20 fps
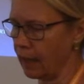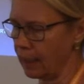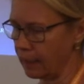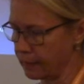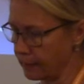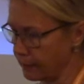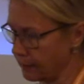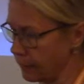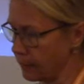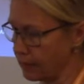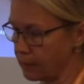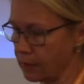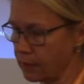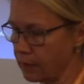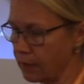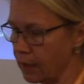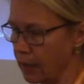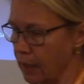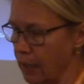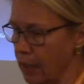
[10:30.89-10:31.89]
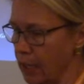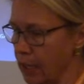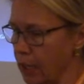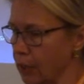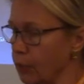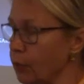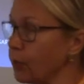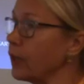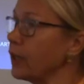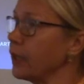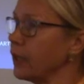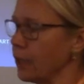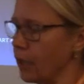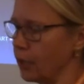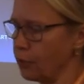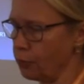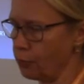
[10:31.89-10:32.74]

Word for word: exist equally